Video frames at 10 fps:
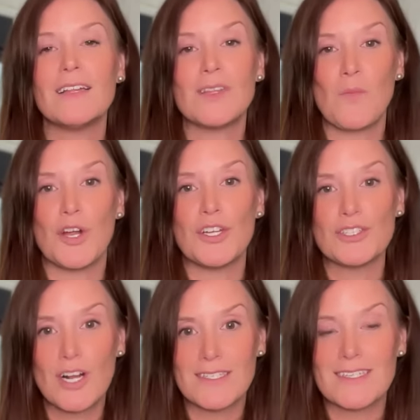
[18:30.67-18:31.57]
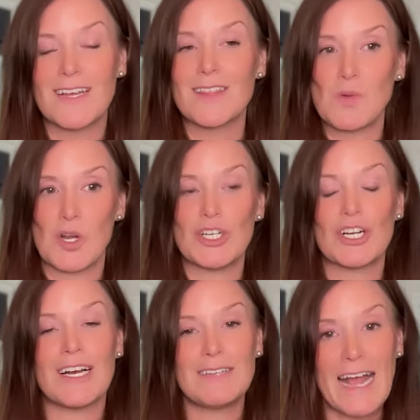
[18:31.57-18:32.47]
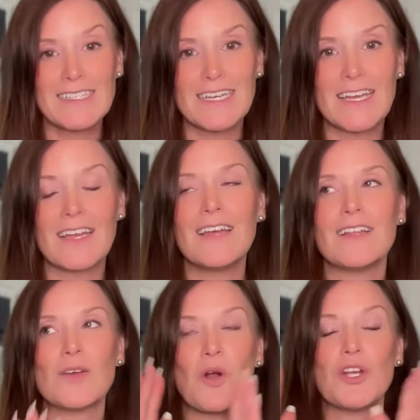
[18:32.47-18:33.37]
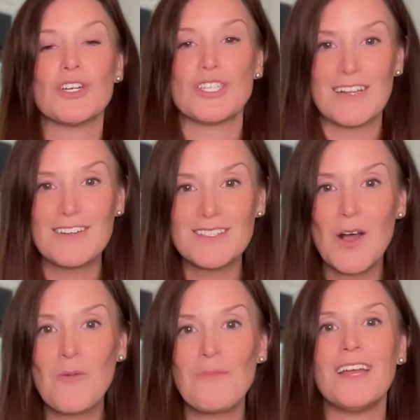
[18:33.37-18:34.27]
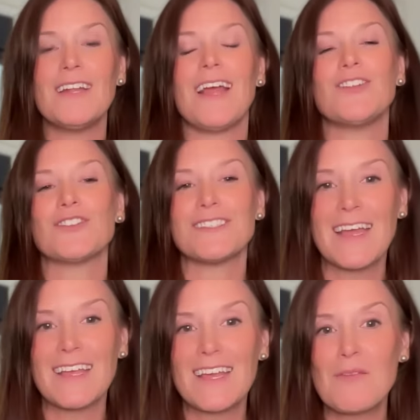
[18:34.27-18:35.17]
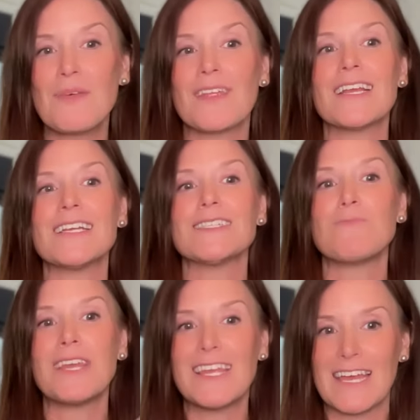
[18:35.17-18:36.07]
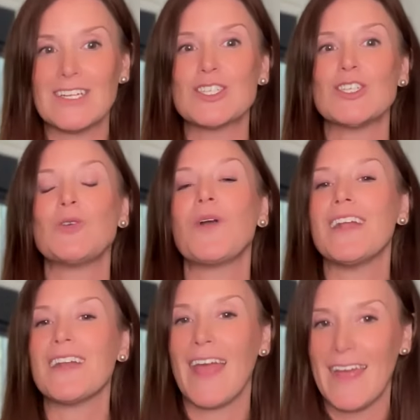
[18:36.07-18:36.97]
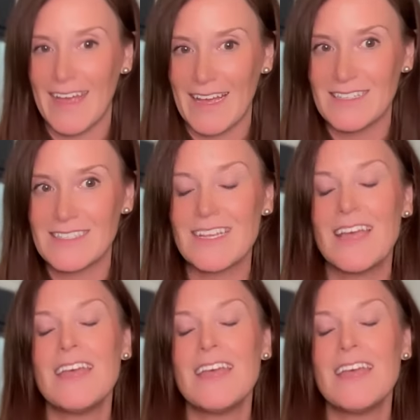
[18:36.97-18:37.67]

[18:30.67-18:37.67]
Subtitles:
the more you're trusting, the more you're connecting, the more your channels open and your psychic abilities begin to enhance.